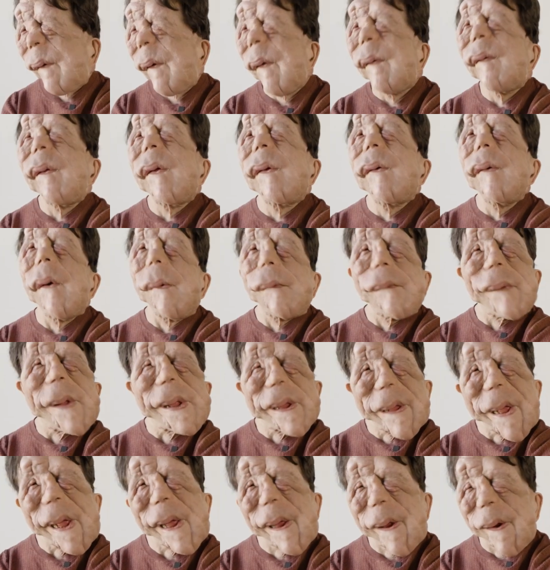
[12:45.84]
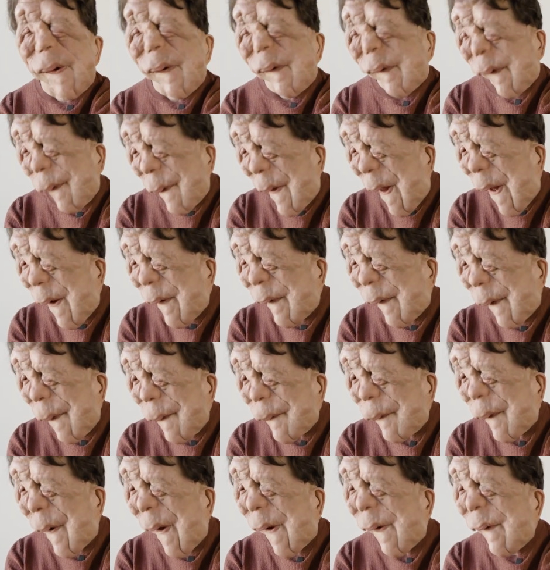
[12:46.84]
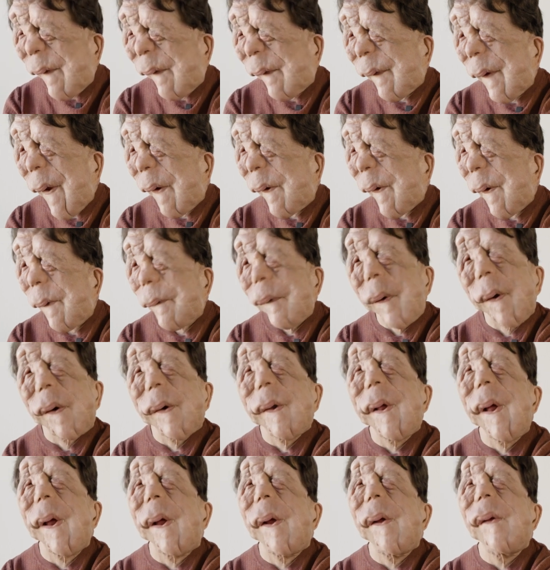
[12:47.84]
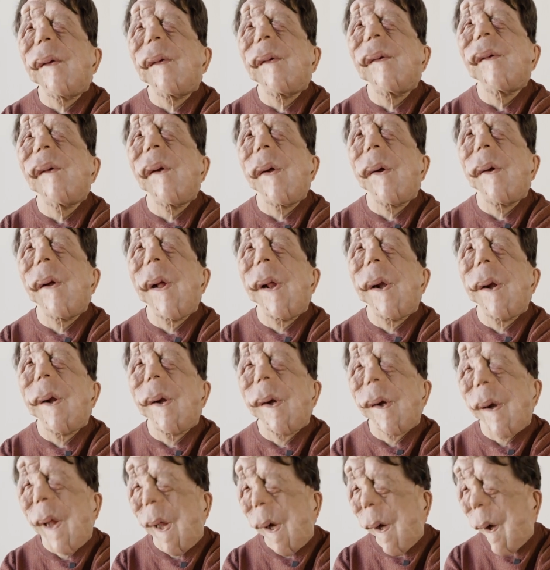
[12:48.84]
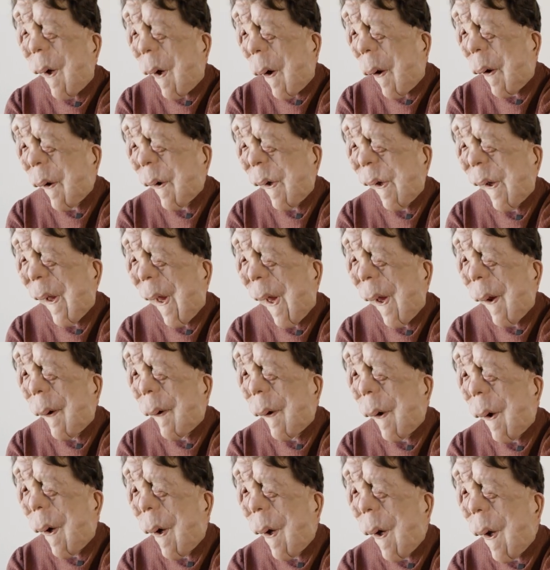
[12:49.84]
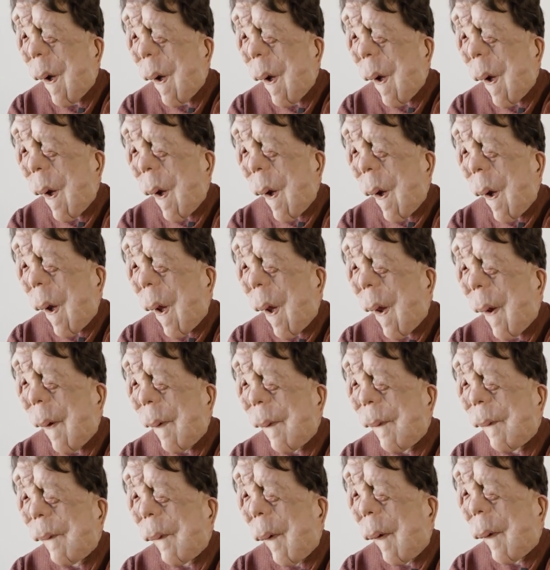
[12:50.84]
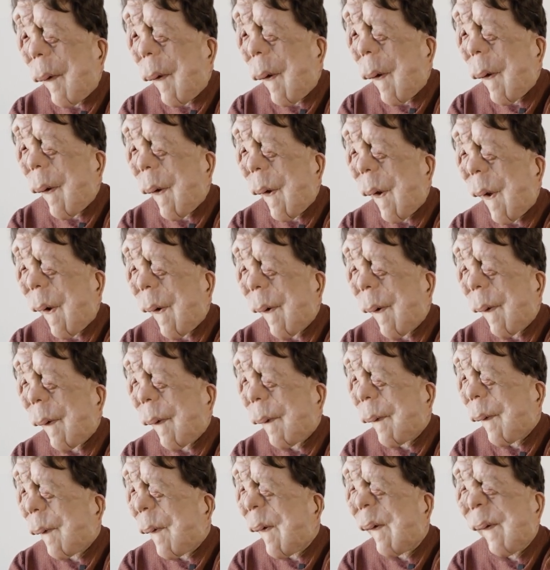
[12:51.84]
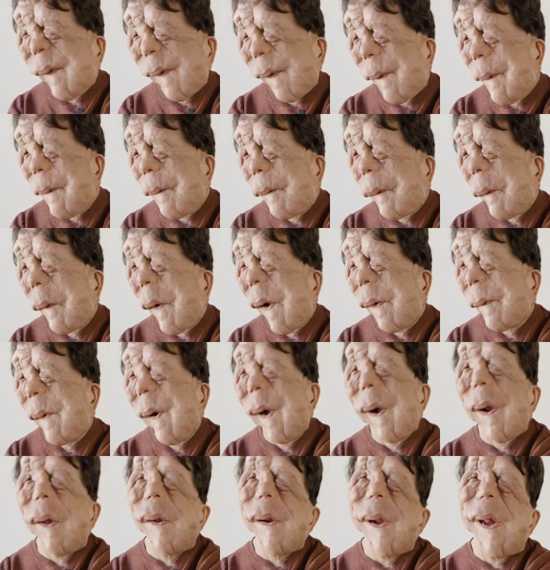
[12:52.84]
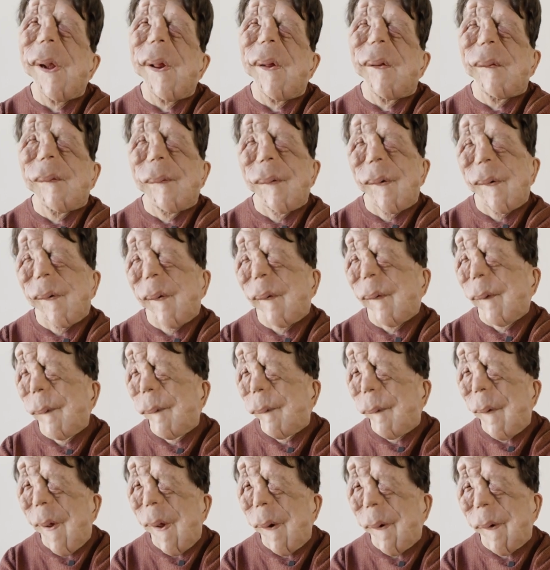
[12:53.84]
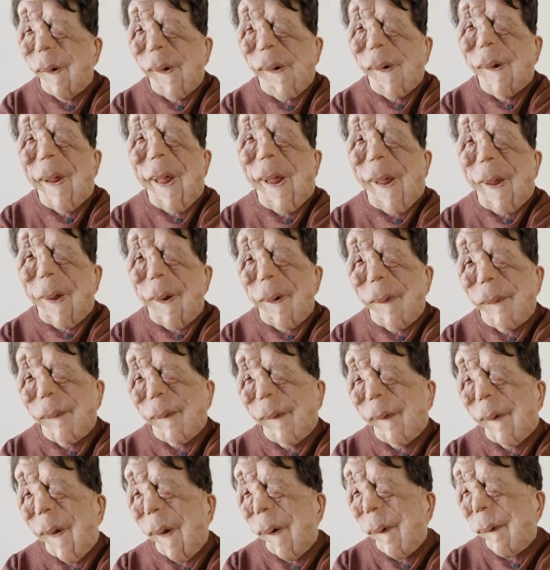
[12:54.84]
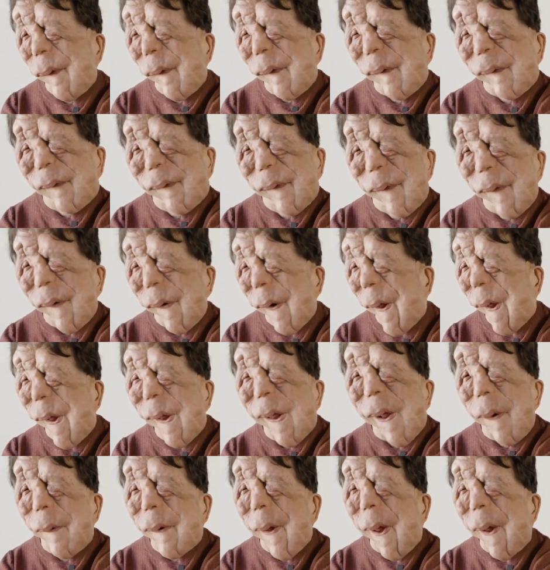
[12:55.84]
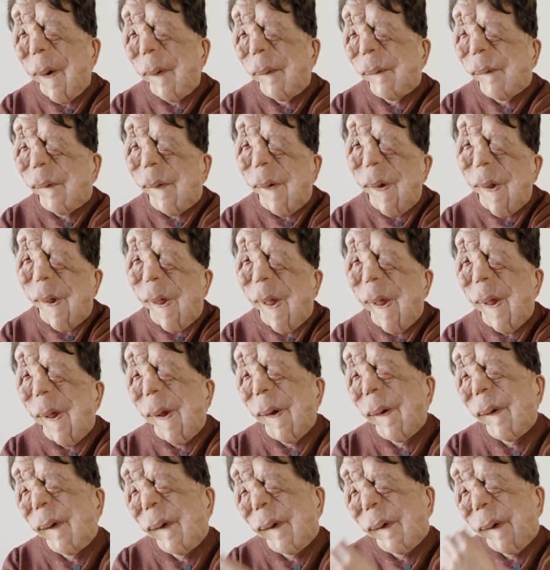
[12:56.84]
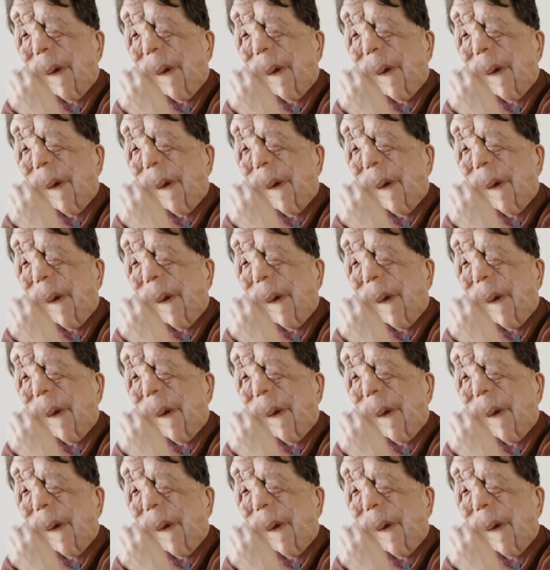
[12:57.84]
So the Grumpy Gits, me and some friends started a podcast during in lockdown. More because boredom and loneliness were just a real thing for those like year and a half, 2 years.